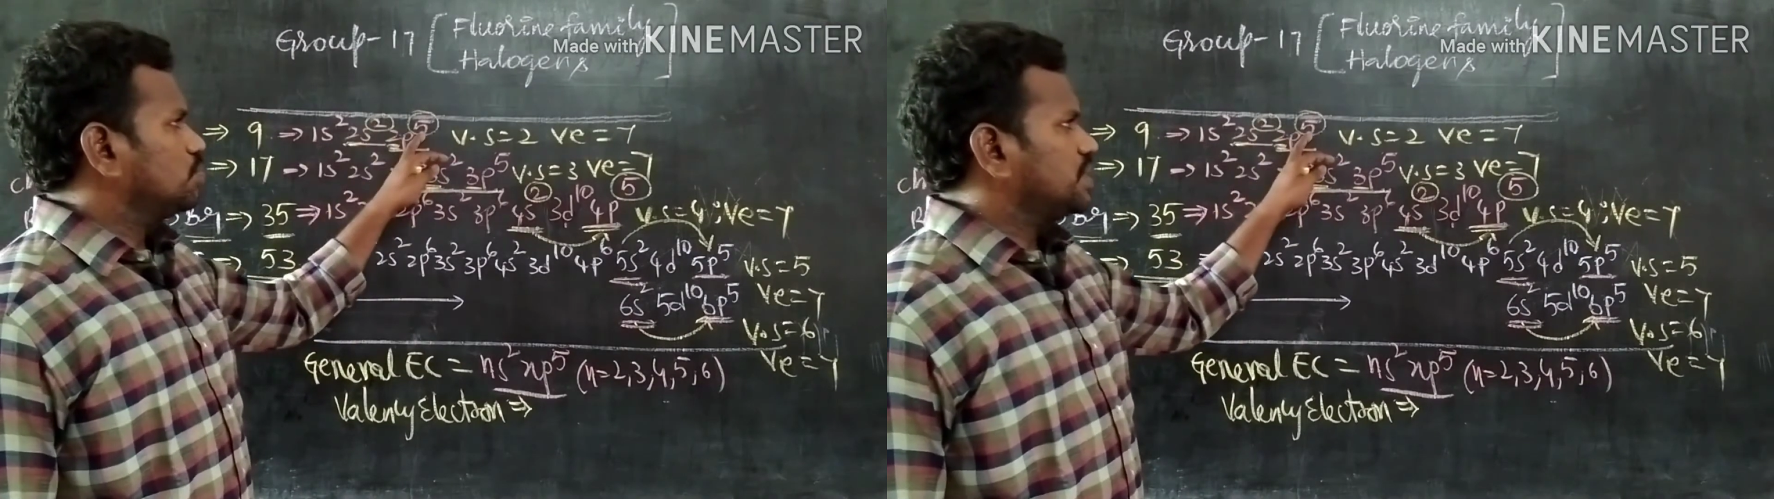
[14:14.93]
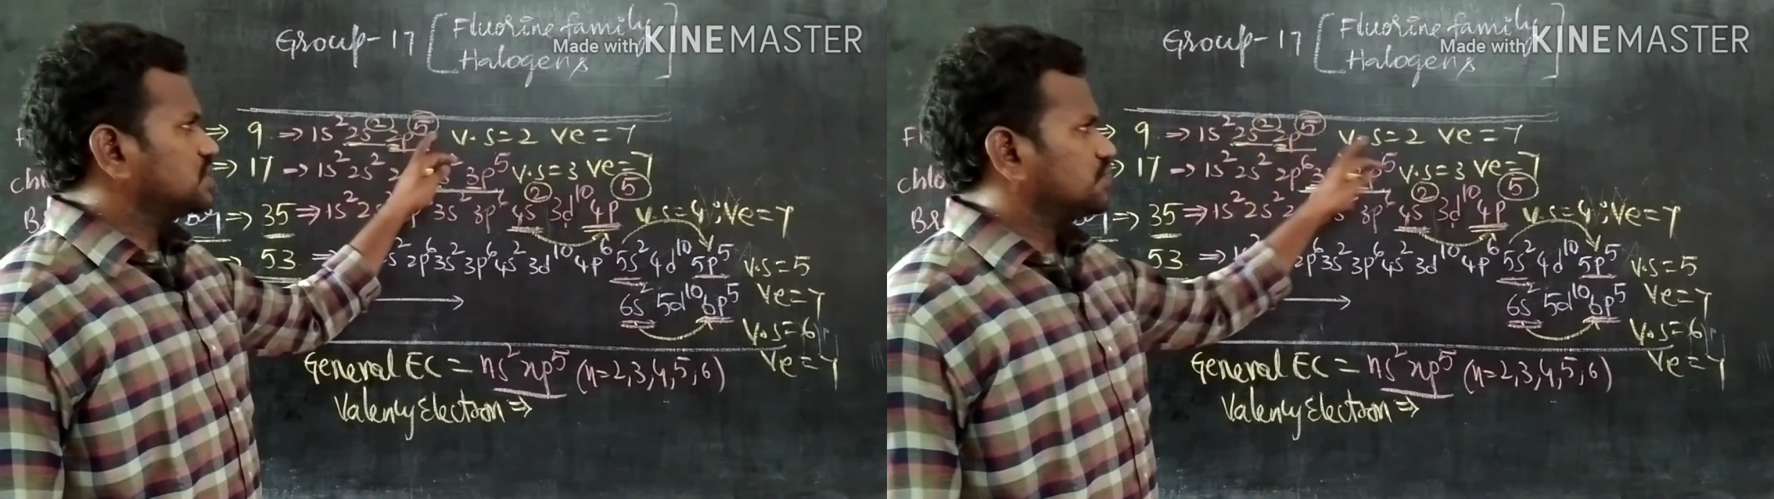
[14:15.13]

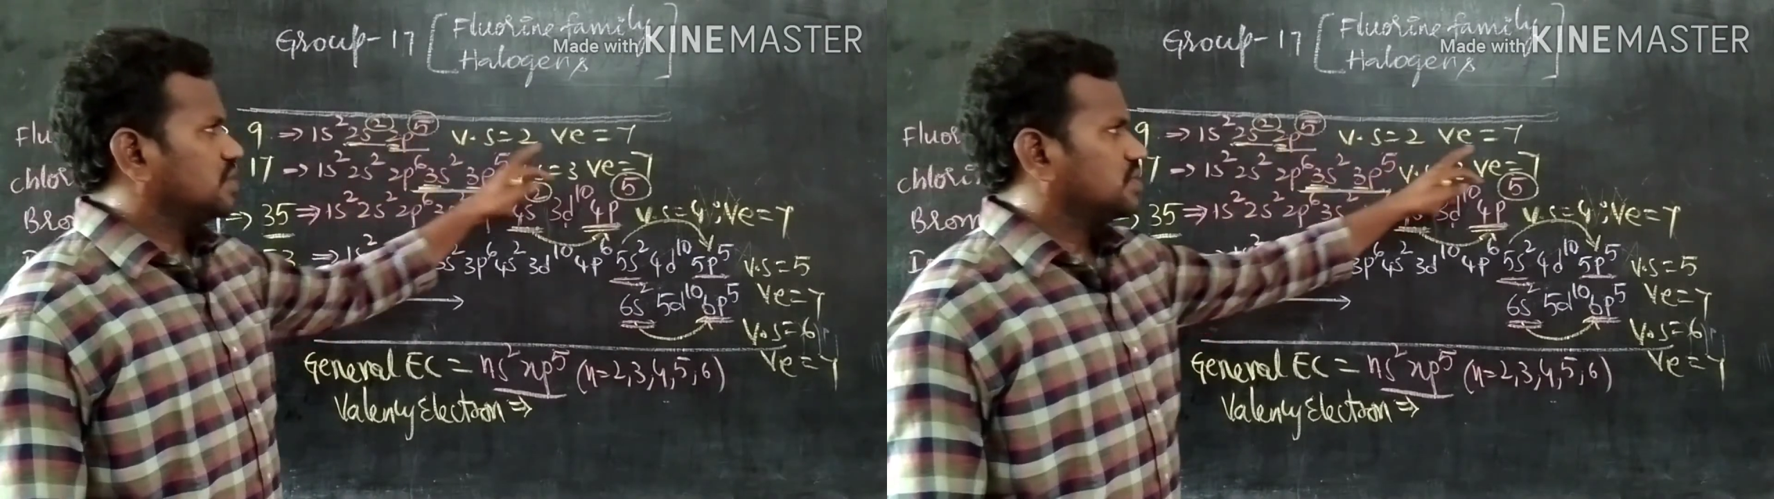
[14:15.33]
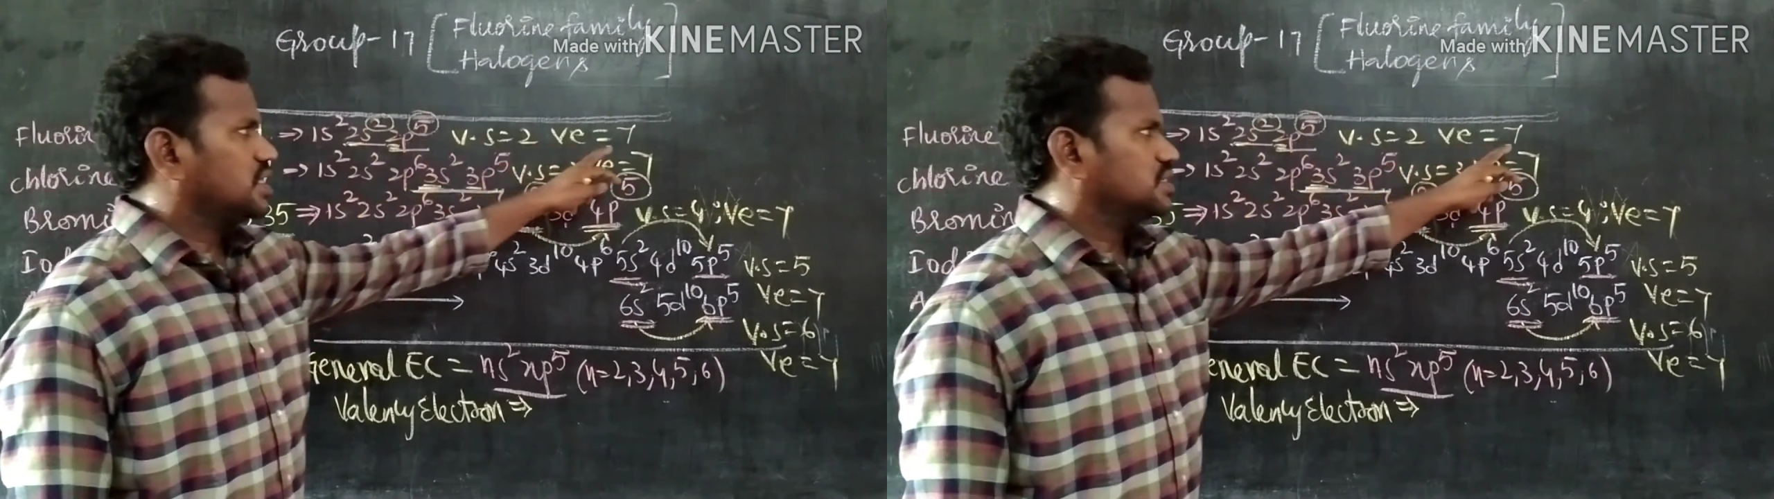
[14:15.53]
plus
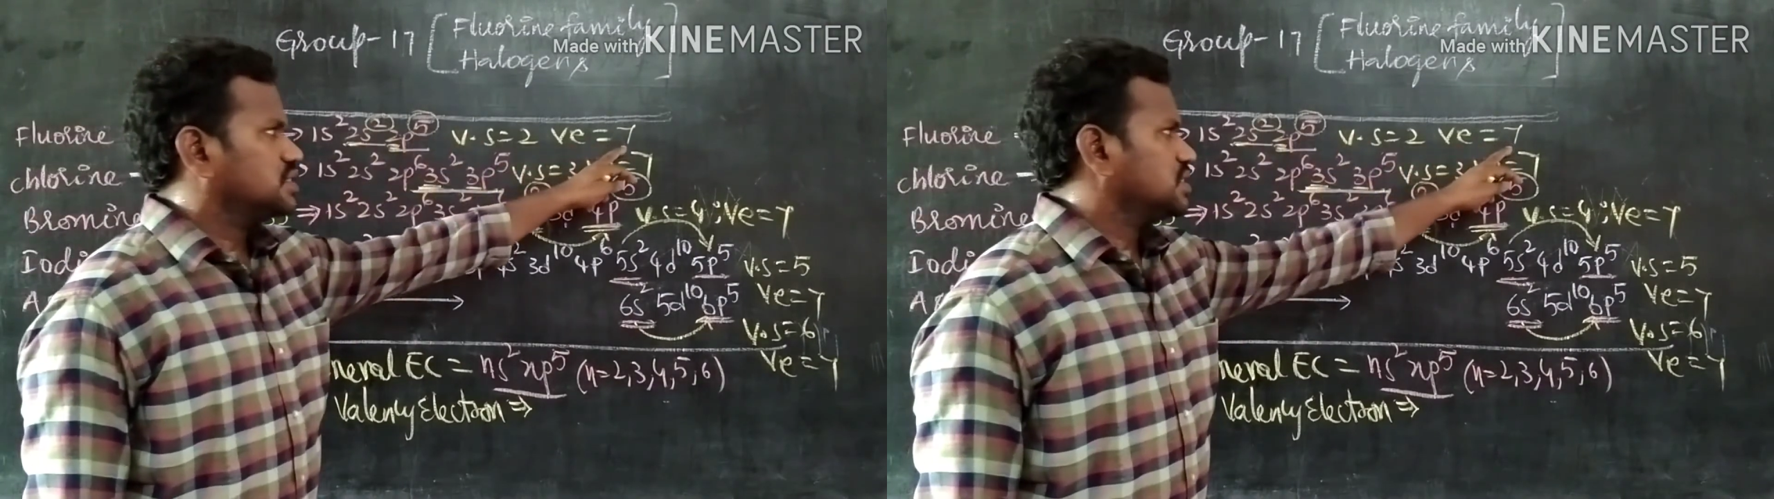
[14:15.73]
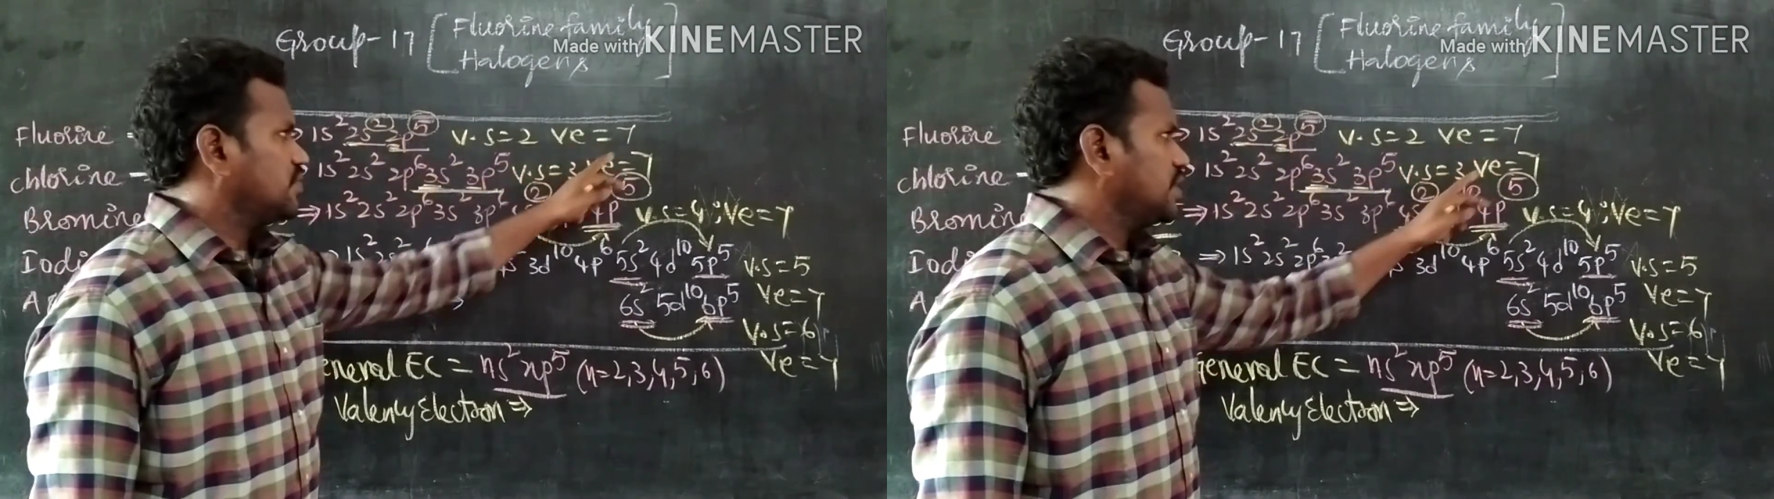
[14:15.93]
5, that
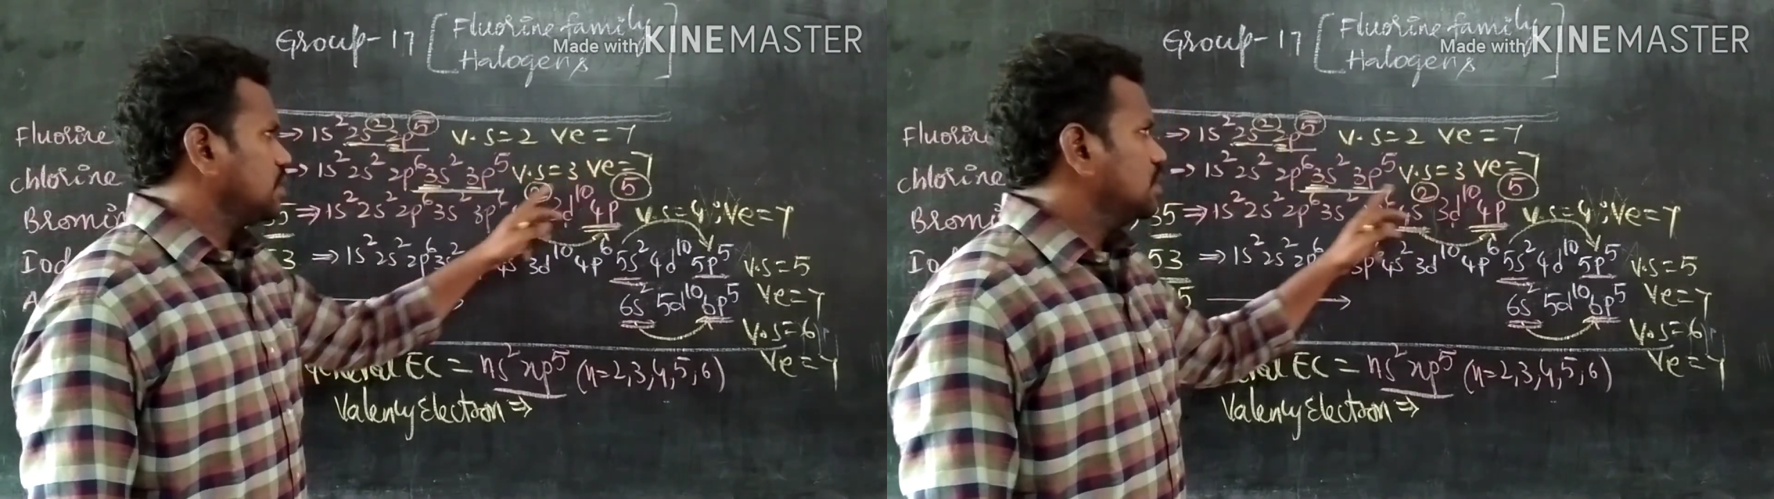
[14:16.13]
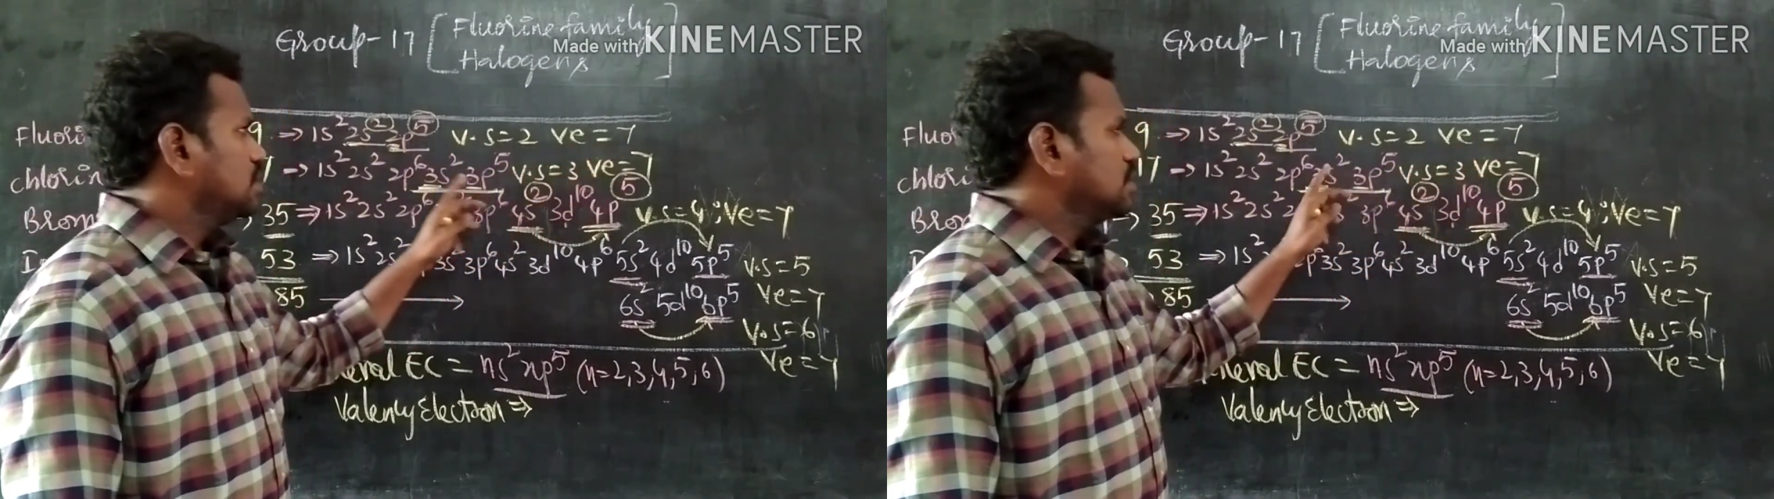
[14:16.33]
is
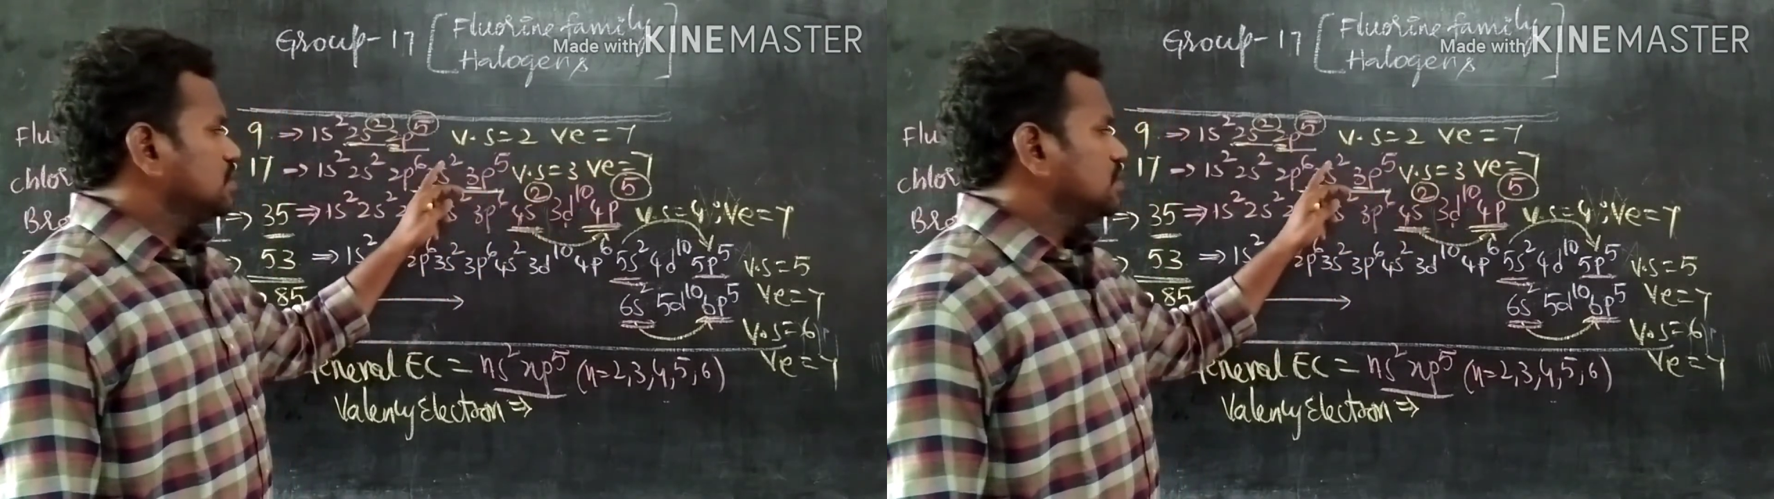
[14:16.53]
7.